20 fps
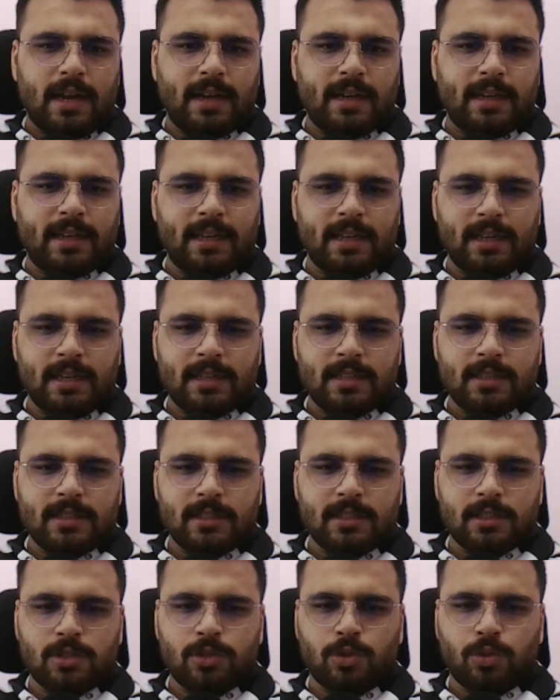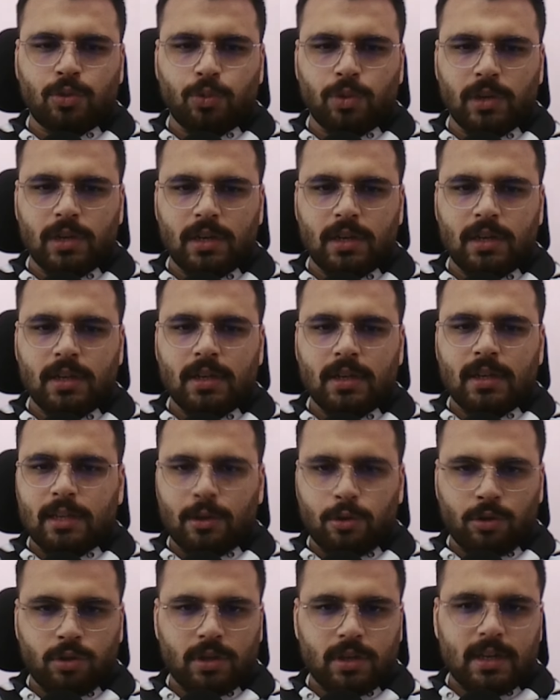and he just skewered
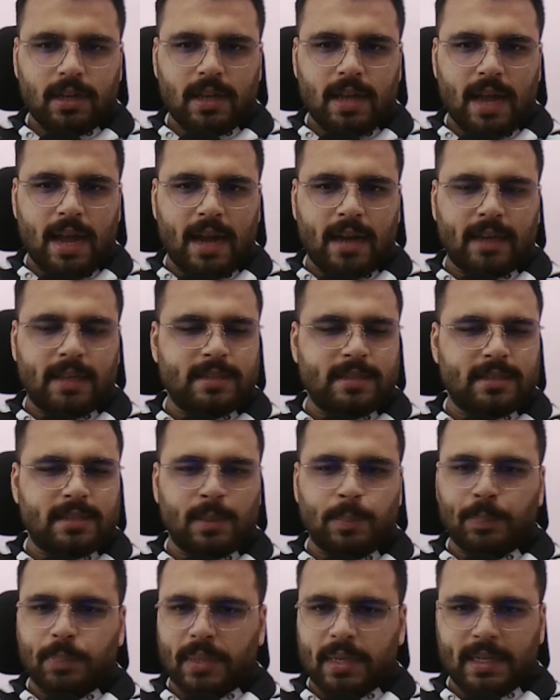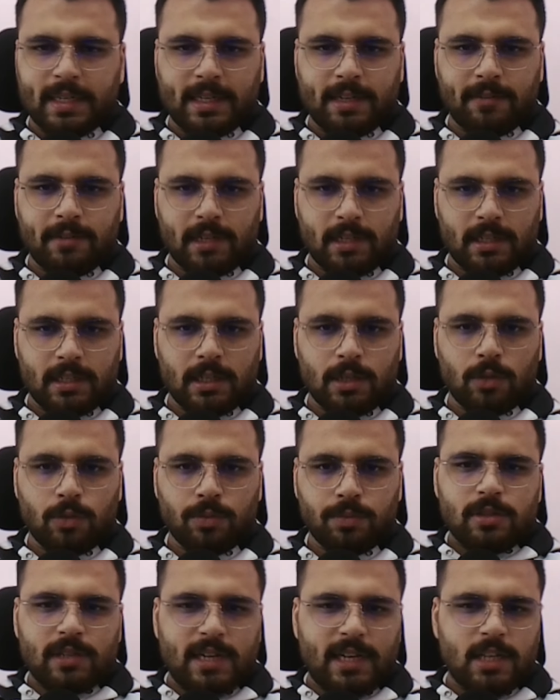the rook and he's completely winning now.
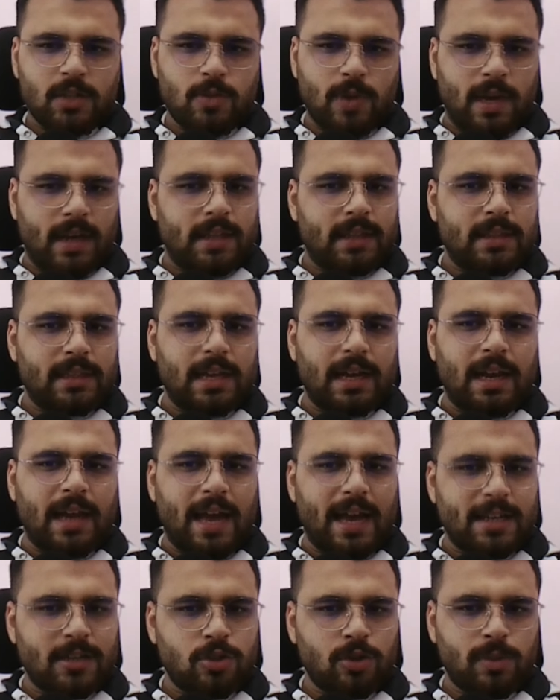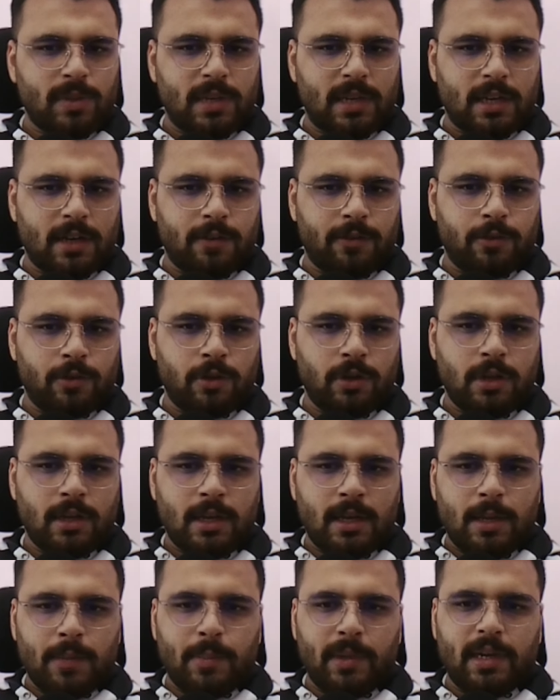So that is why Tal has to be careful,
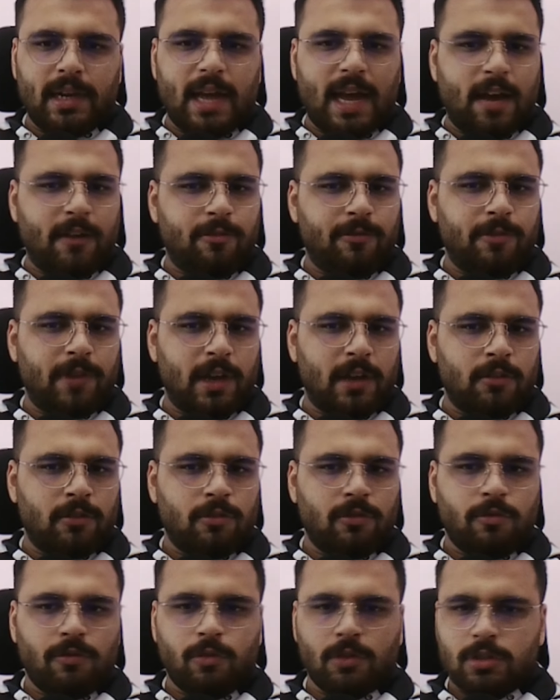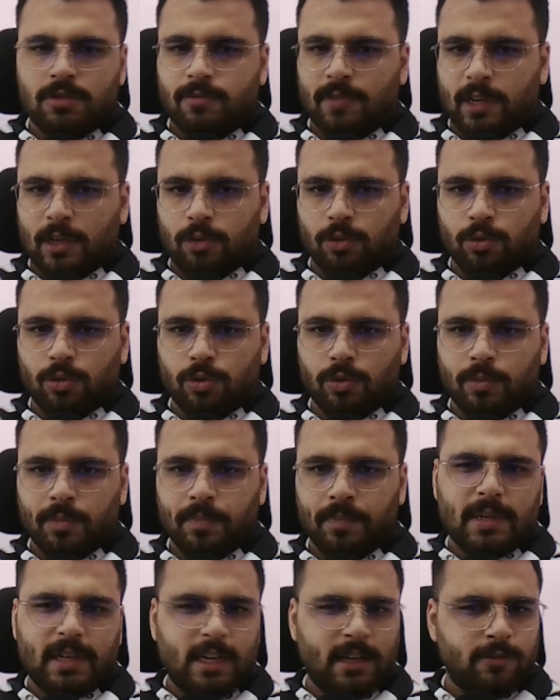but f5 was way to go.
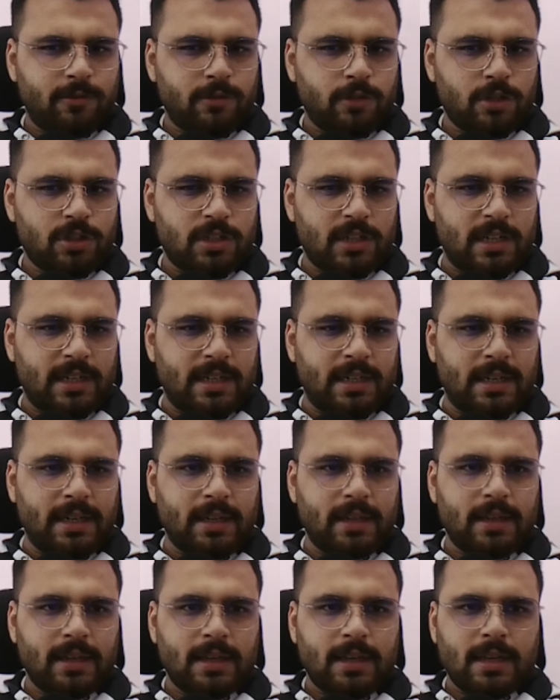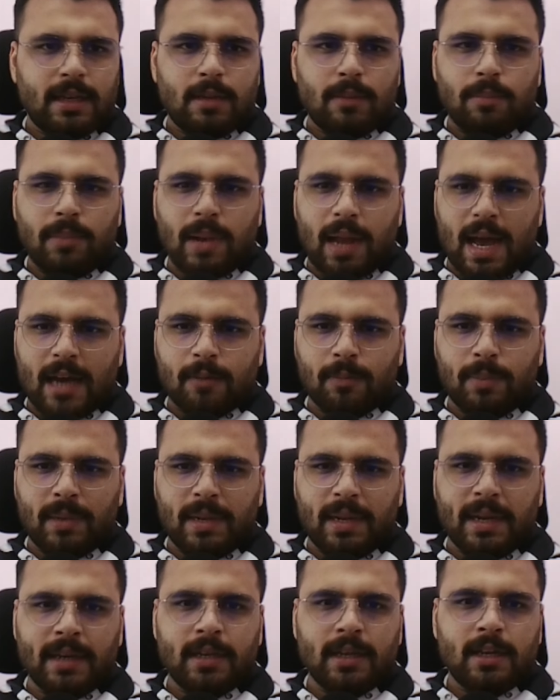But unfortunately, black
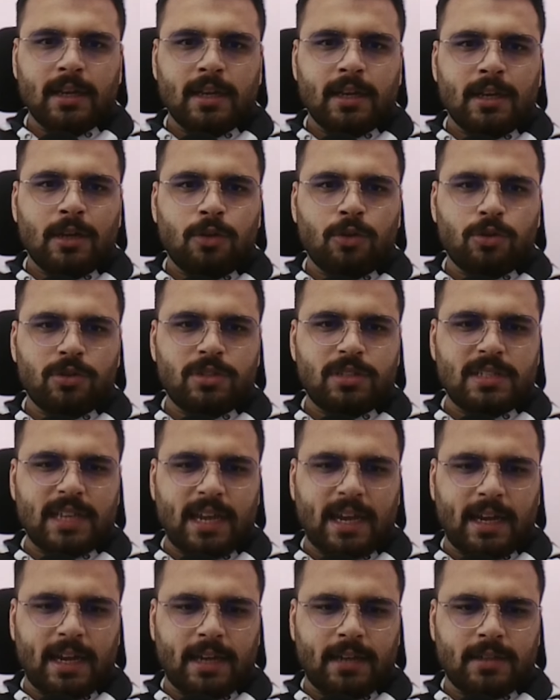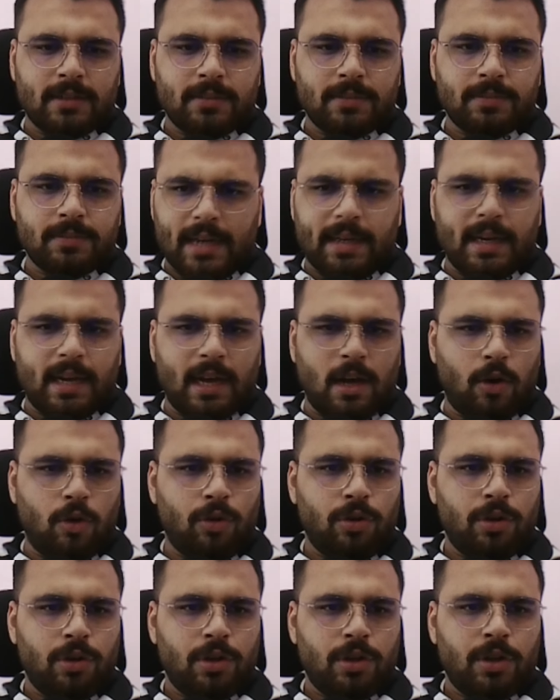played rook c8 and
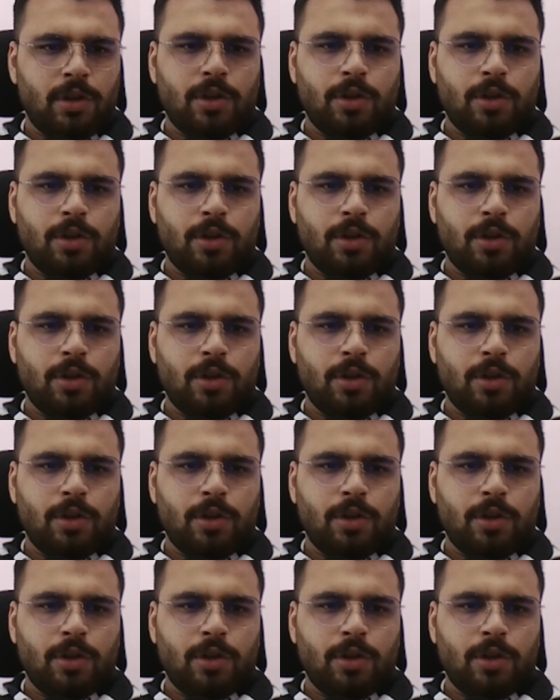now